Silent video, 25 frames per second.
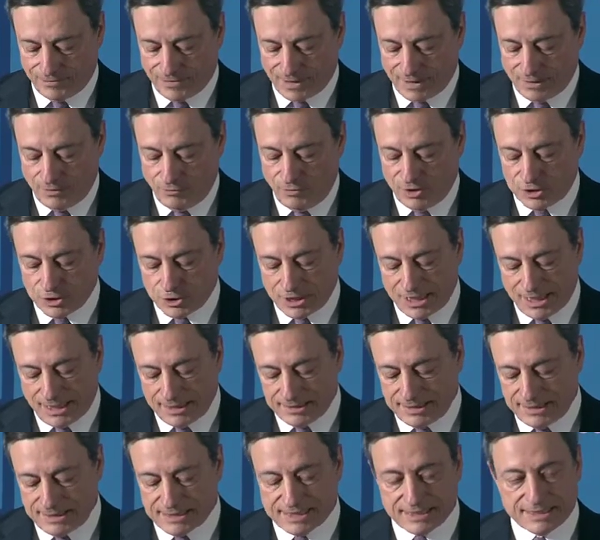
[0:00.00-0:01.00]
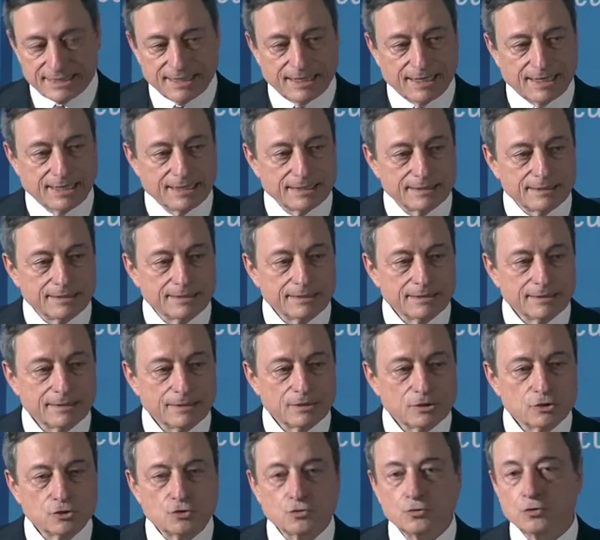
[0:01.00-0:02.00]
which led
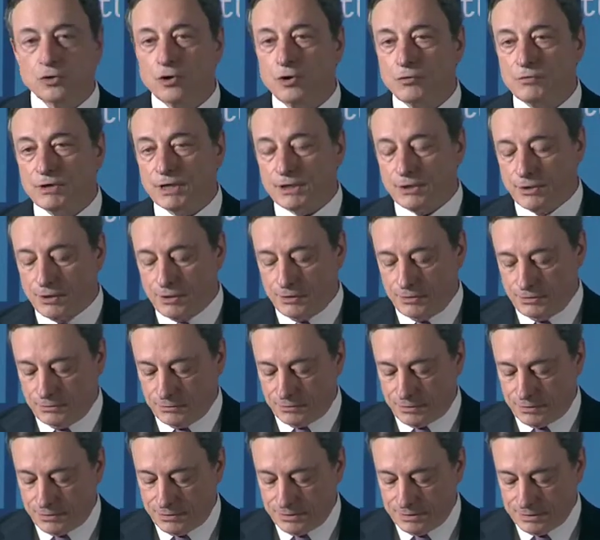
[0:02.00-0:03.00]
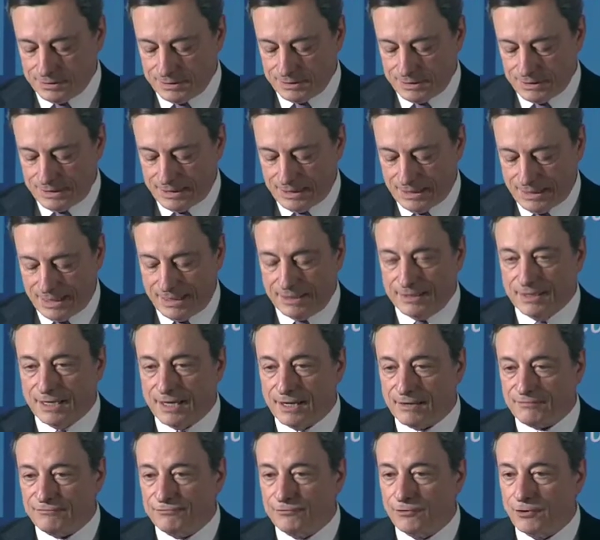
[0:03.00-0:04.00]
instead to lower growth, and
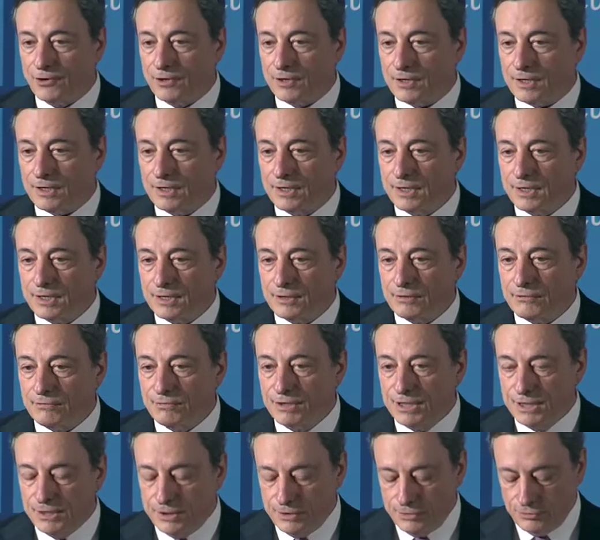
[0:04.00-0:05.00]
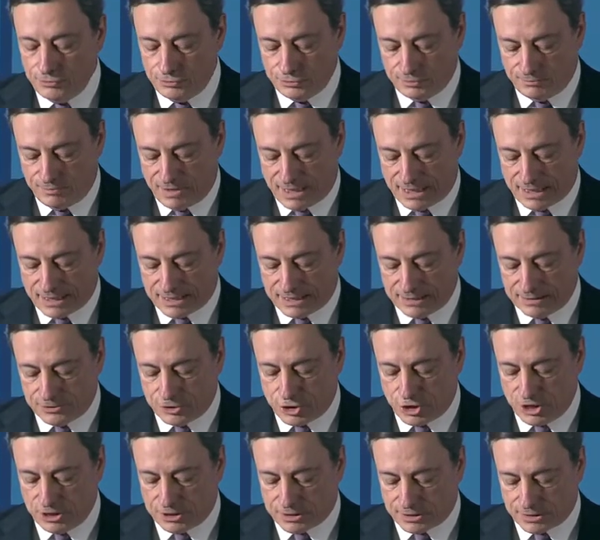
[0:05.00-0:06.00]
therefore renewed market
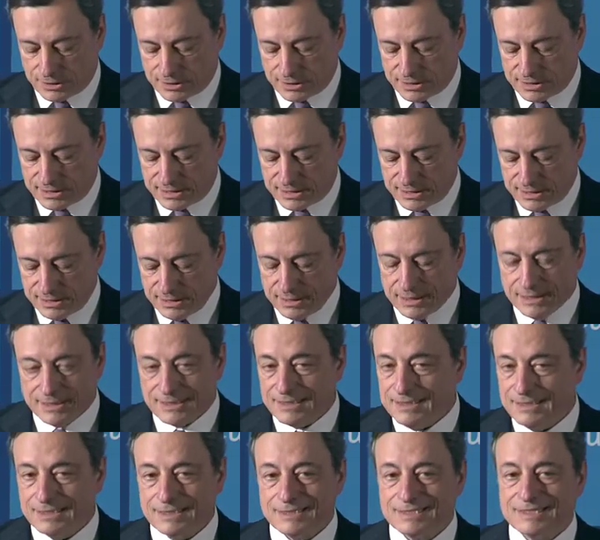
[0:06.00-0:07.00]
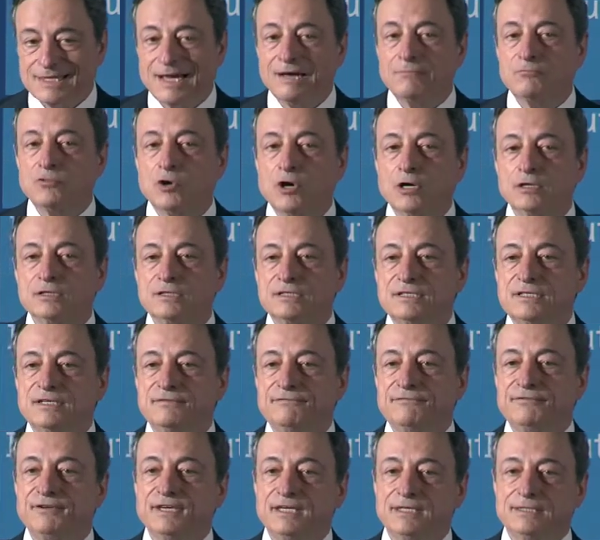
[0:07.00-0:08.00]
jitters, somewhat
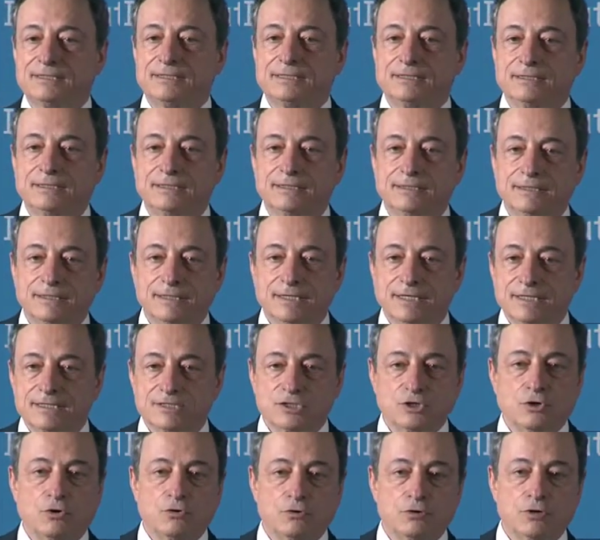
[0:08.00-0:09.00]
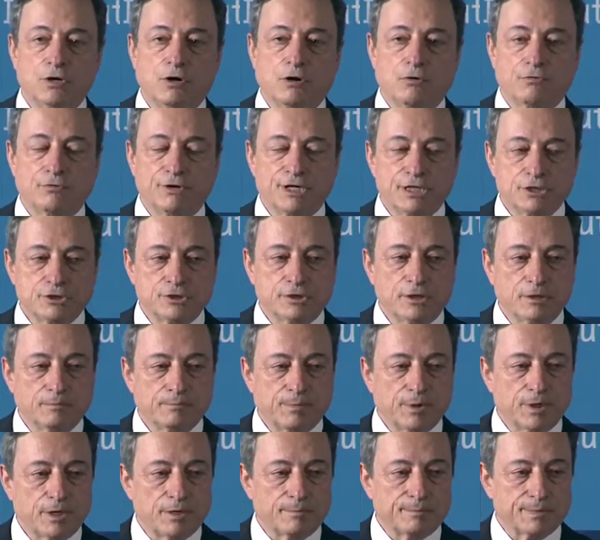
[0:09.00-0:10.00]
defeating its own original
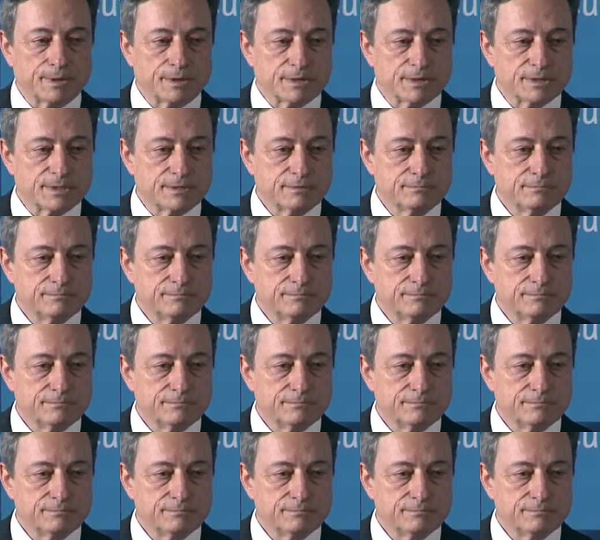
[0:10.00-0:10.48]
purpose.